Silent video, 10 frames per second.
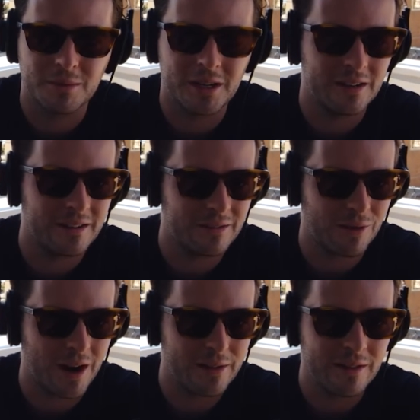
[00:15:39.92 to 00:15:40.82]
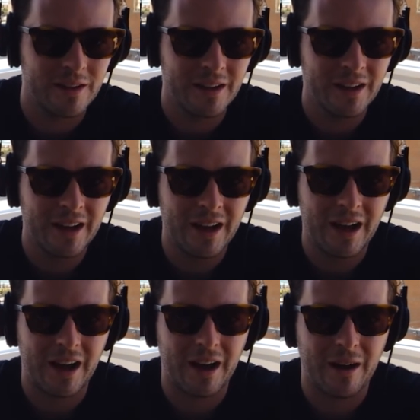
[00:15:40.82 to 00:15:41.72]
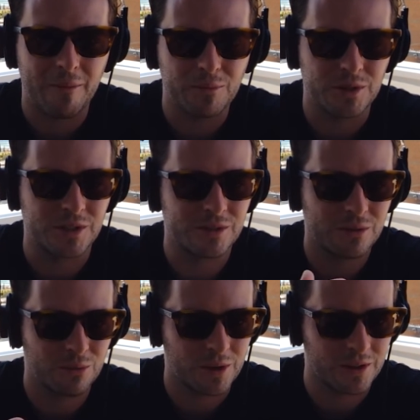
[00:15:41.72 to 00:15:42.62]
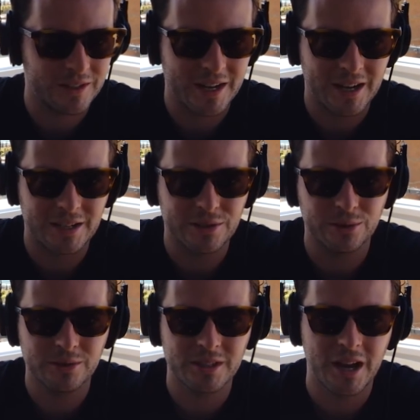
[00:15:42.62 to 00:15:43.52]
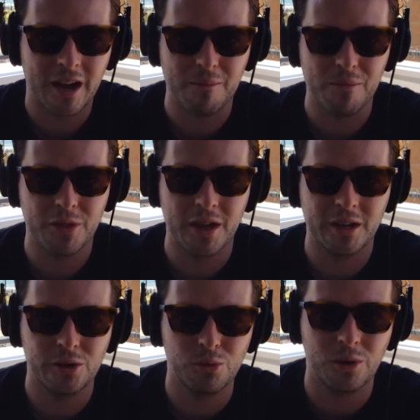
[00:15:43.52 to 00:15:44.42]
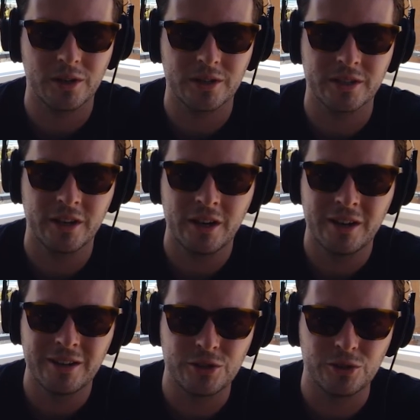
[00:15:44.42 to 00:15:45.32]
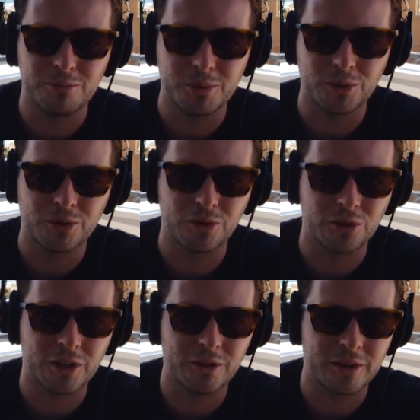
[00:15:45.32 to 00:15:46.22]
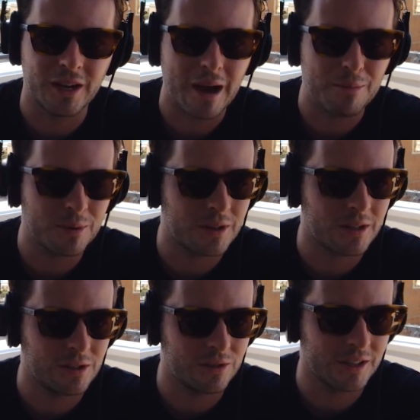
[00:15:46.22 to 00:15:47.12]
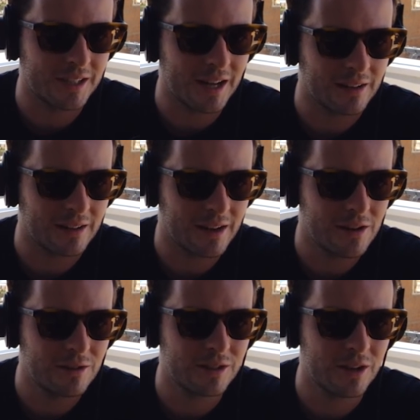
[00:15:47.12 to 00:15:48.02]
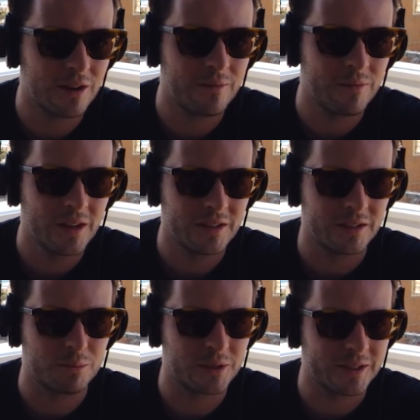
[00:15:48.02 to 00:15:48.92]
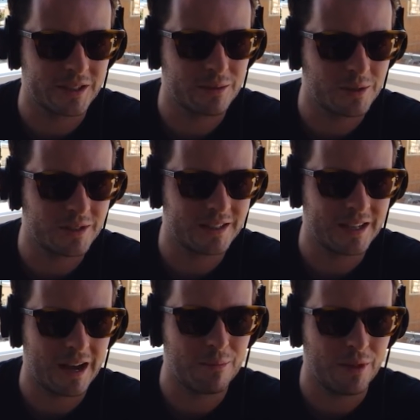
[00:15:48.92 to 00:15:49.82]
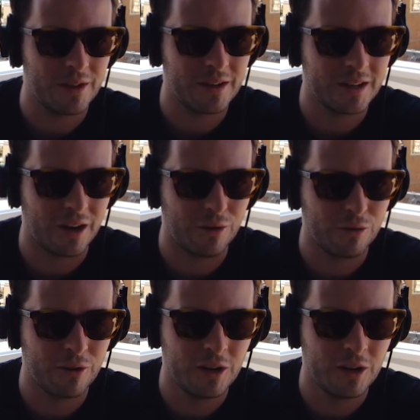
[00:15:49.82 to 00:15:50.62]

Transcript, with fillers: in RATH, um, which is one of those AI tools. Um, then you want to build the look of an app using Galileo. So this is a business to business app that kind of